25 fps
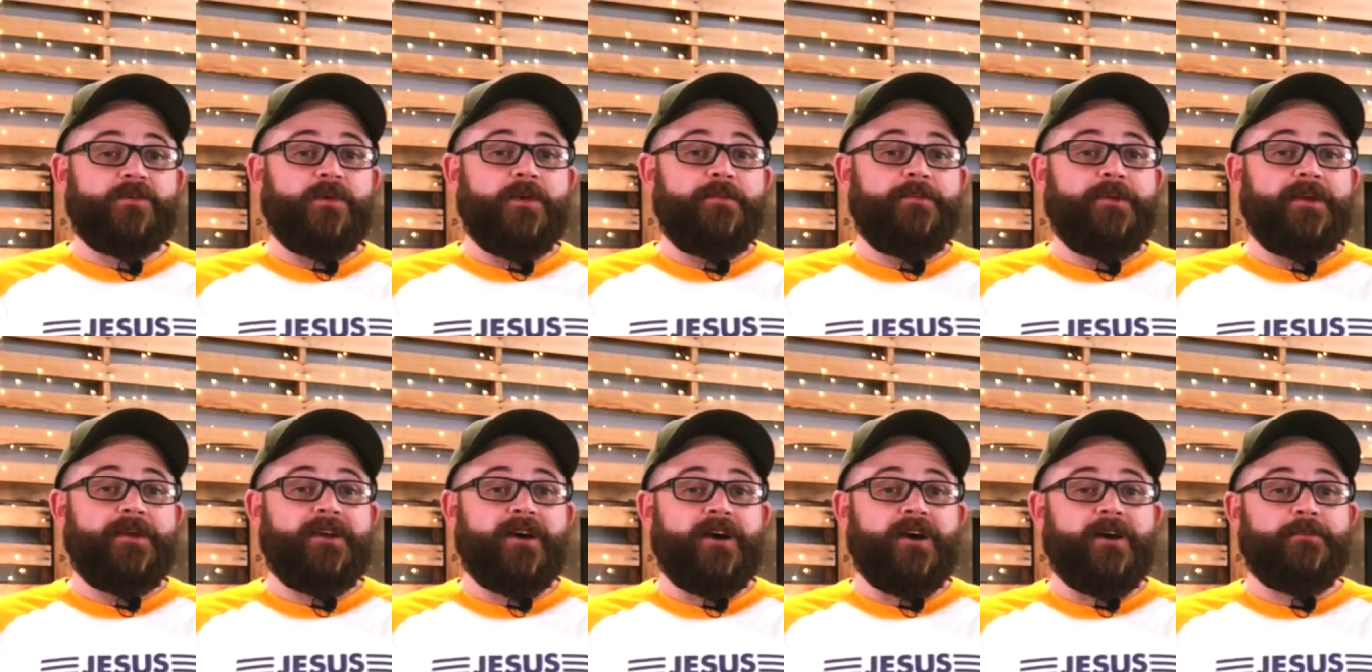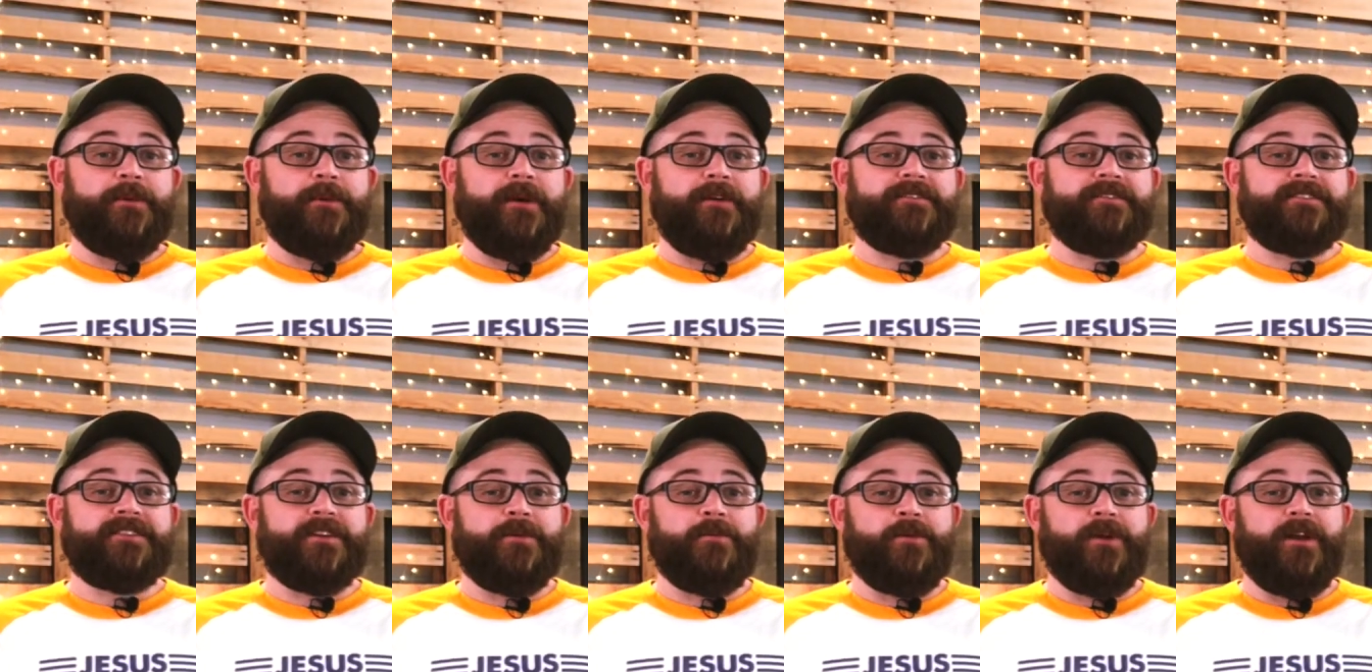we become of
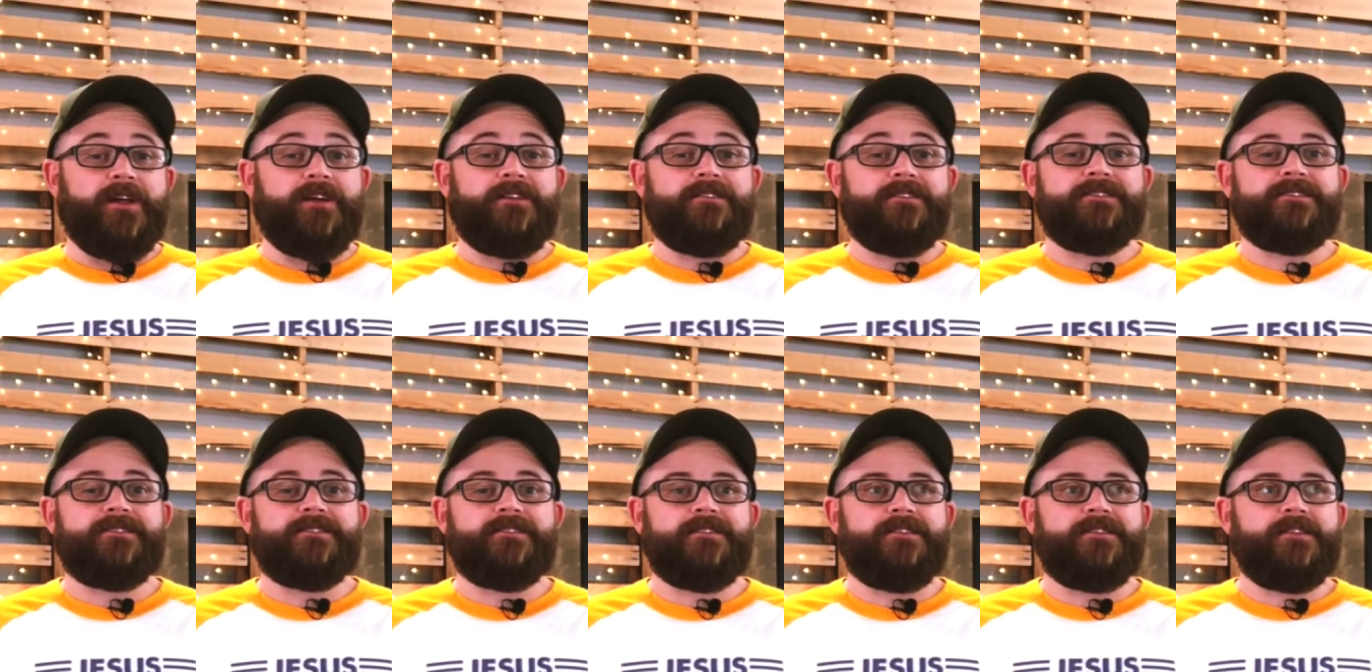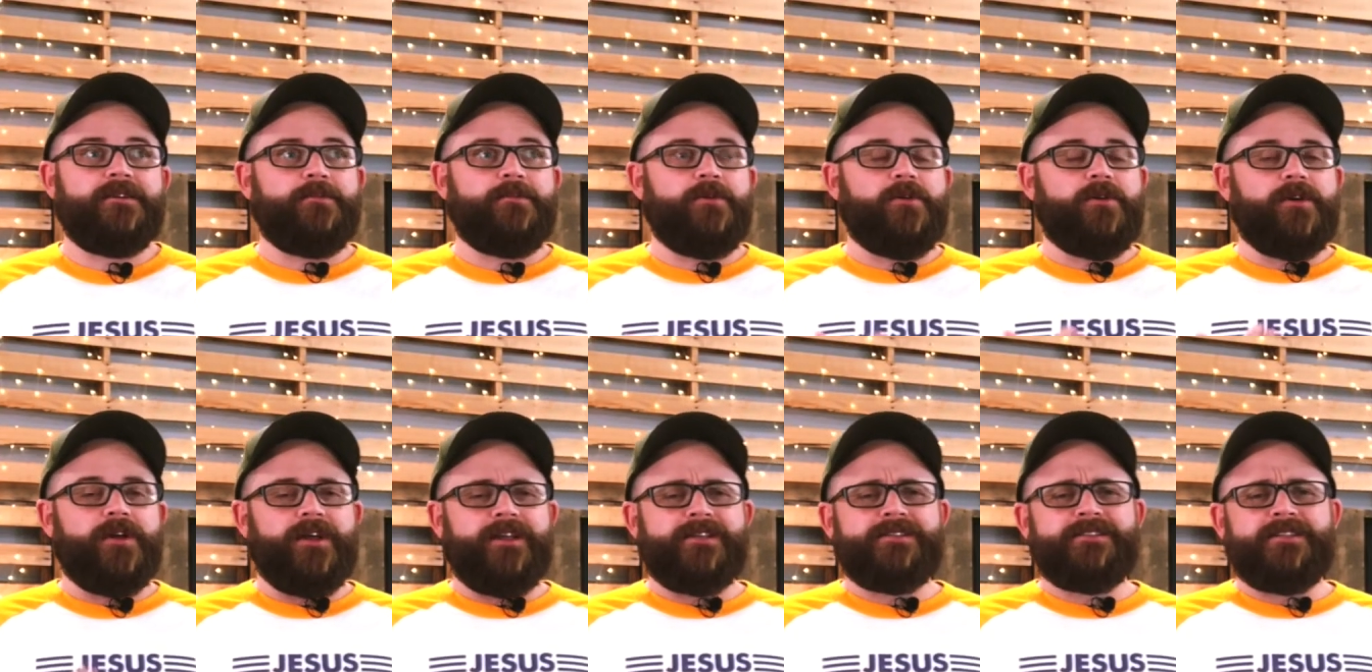someone else, the
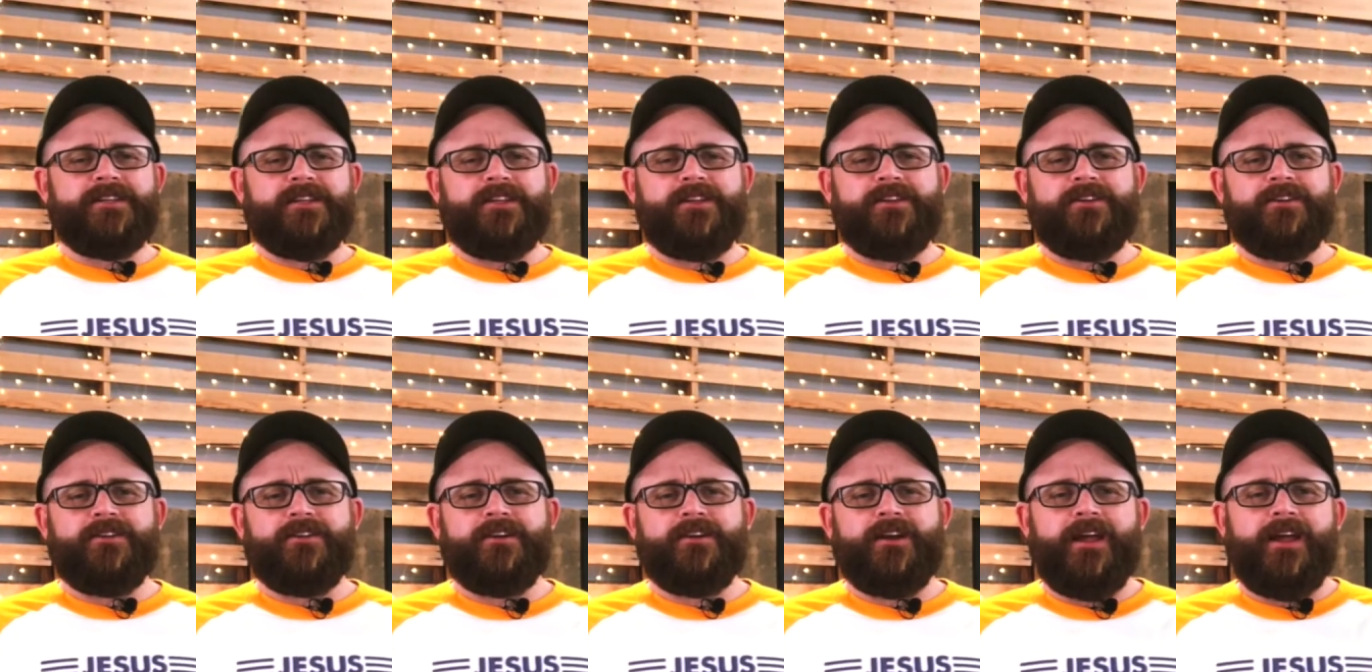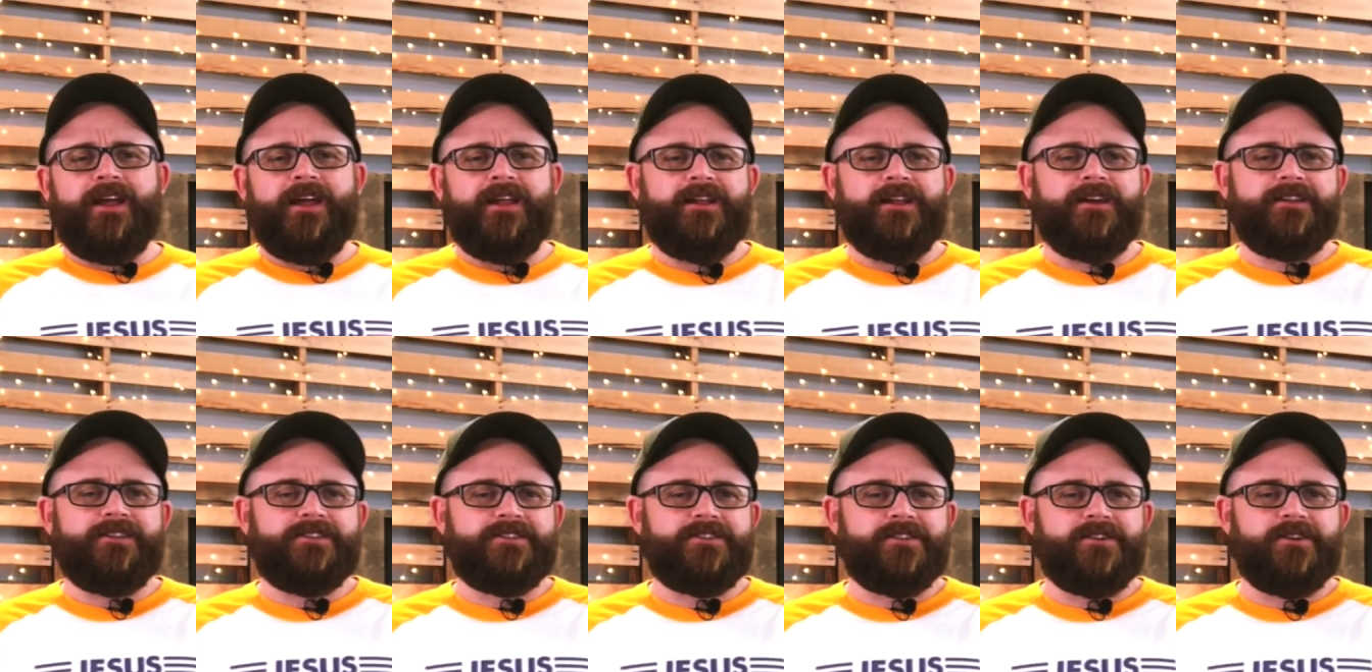more insecure and
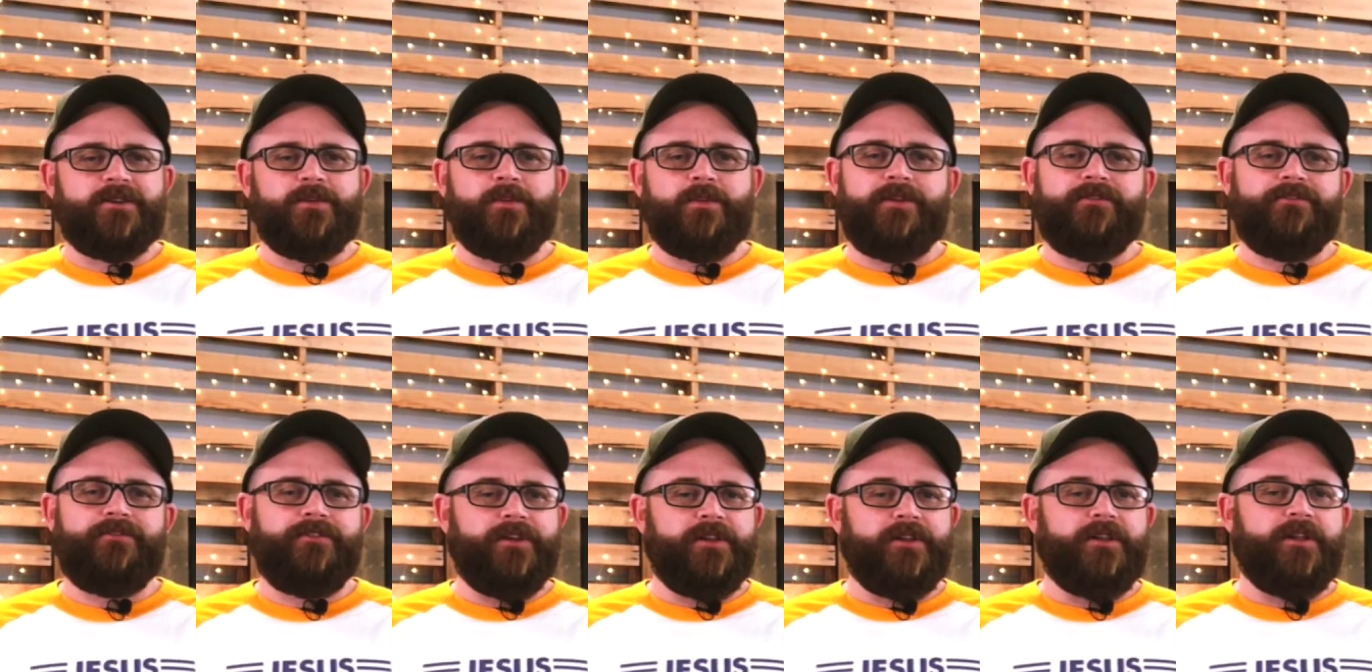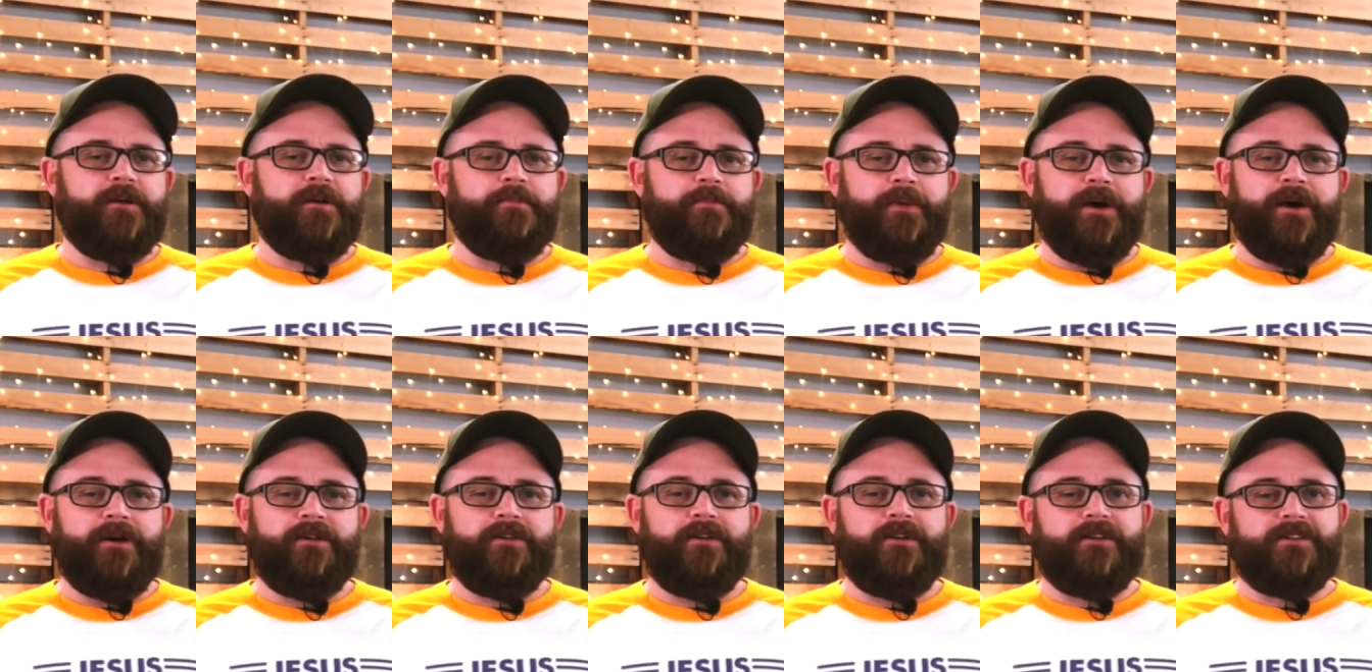uncertain we feel
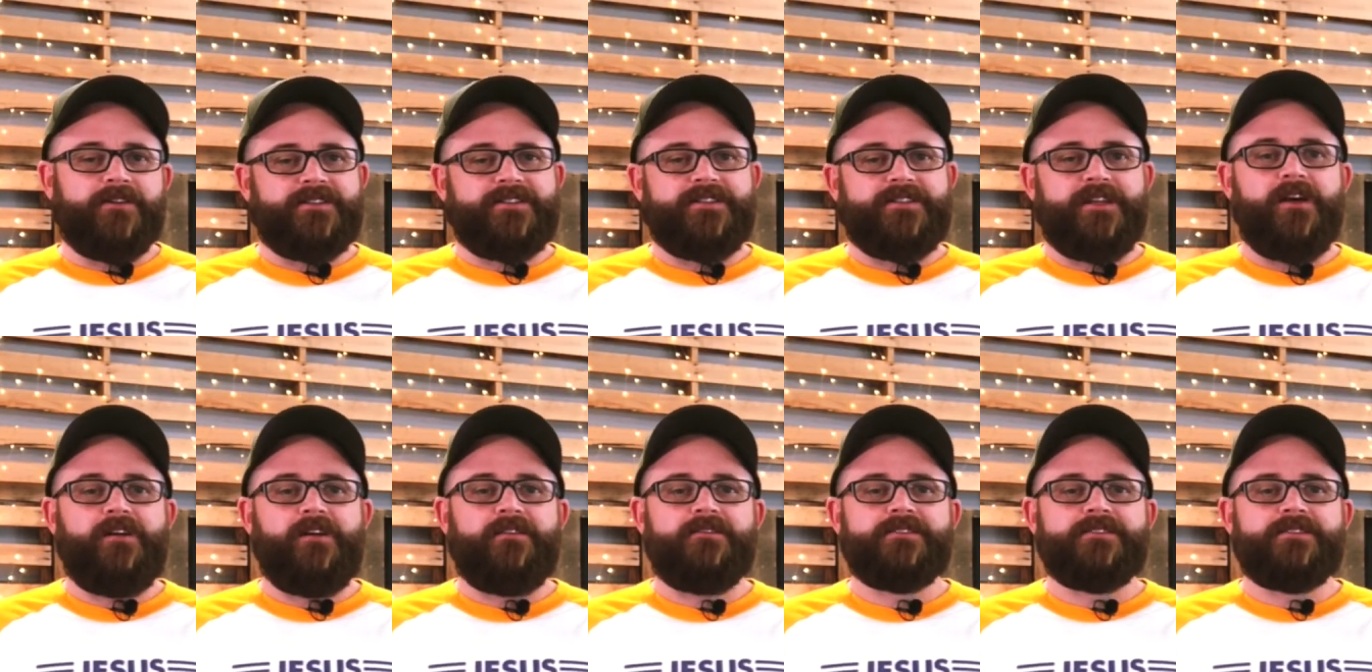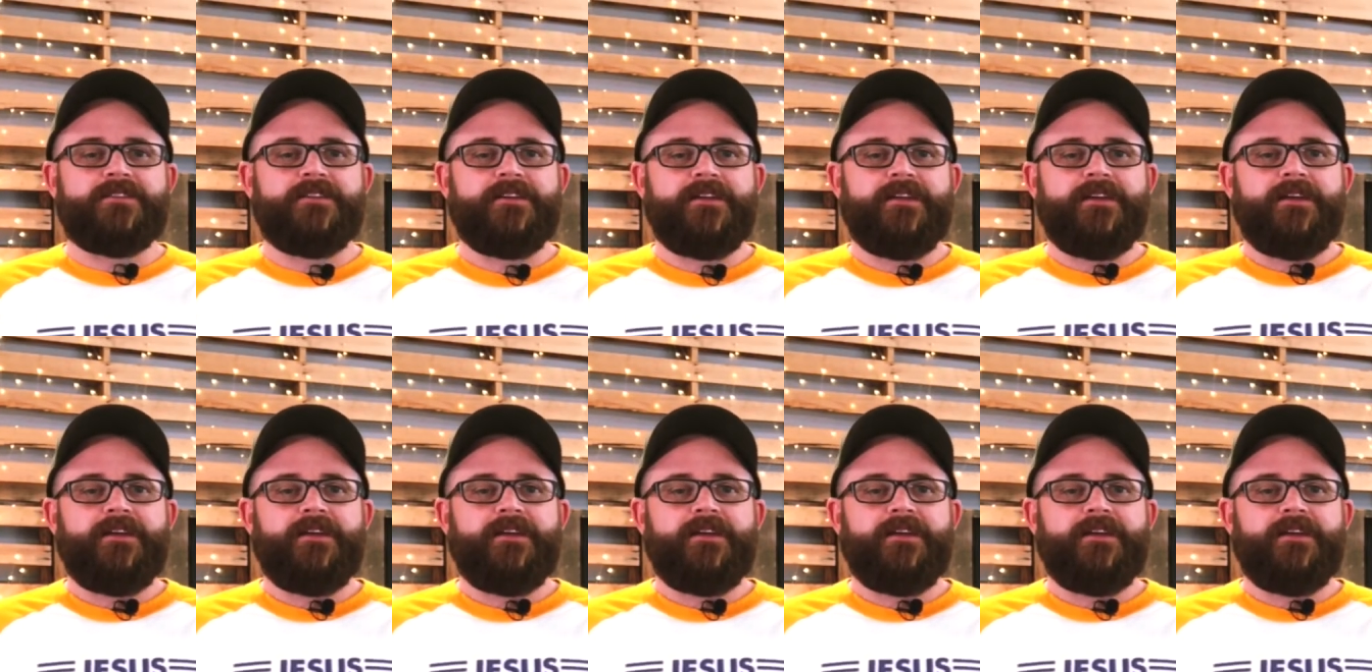about ourselves.